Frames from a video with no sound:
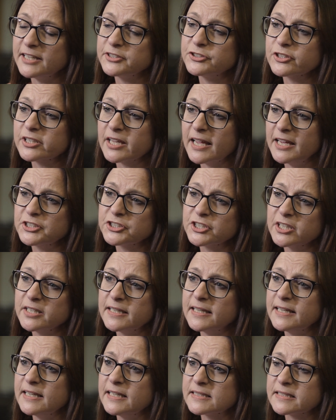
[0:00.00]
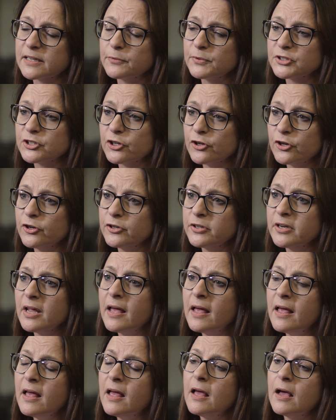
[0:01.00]
Education is a return,
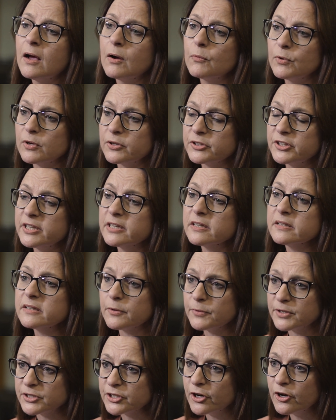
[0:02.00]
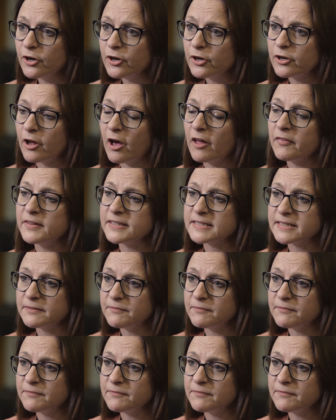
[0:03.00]
will yield a return on this